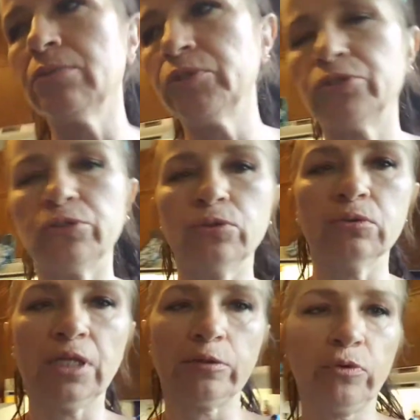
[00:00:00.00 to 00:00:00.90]
you do
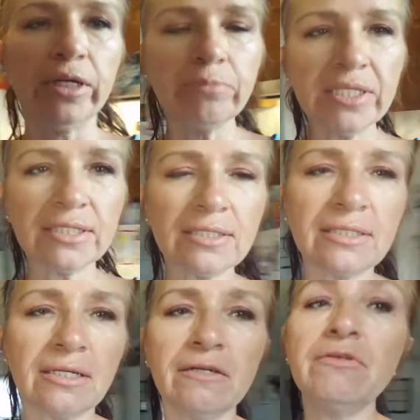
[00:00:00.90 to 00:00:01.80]
like red meats and
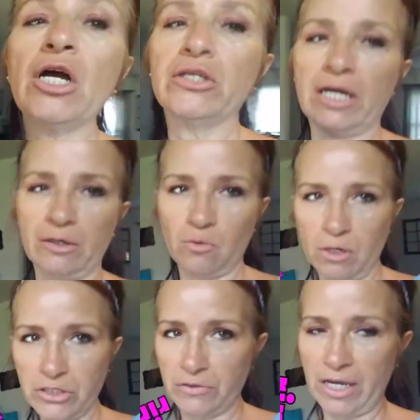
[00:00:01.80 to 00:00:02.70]
stuff, gotta
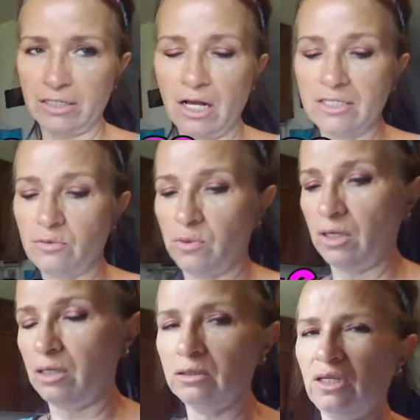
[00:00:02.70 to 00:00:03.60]
wash that up as
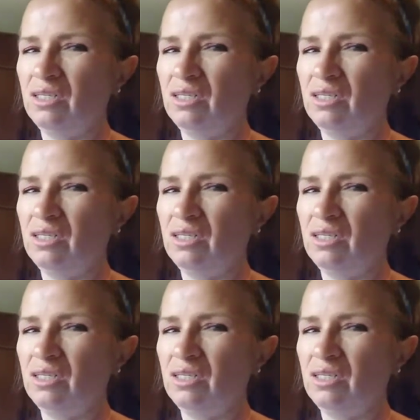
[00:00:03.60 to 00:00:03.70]
well.